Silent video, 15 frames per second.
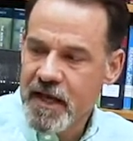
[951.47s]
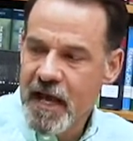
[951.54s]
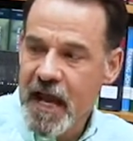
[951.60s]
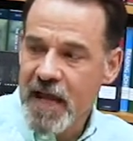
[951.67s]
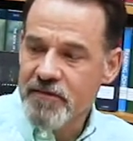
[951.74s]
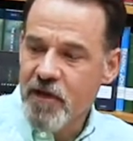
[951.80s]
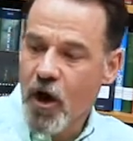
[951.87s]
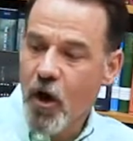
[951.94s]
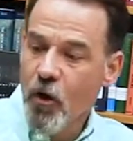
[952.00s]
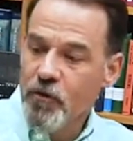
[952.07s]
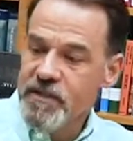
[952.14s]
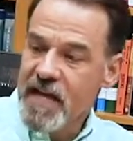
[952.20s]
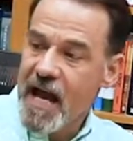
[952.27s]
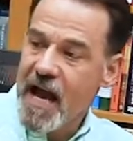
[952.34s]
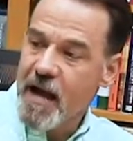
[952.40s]
And the whole
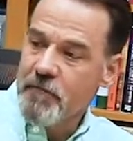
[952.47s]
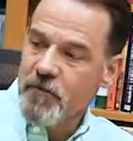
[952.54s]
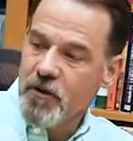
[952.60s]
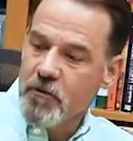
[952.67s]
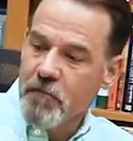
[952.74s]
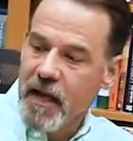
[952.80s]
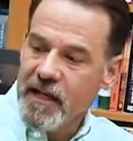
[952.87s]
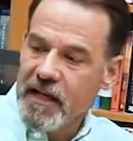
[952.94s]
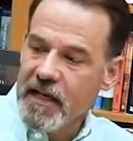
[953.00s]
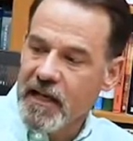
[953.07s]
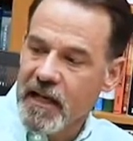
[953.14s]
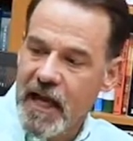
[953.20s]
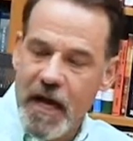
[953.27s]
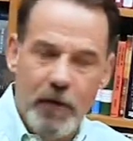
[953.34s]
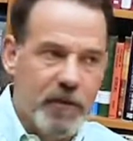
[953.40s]
time they're making
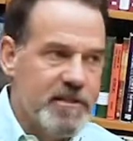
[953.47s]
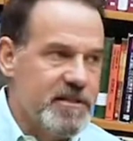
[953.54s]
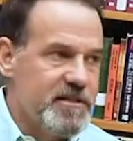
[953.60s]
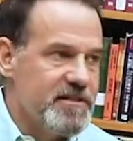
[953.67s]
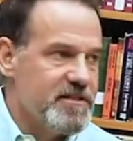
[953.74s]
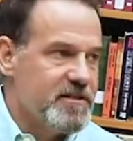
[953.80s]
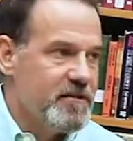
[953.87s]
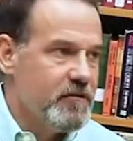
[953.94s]
allowances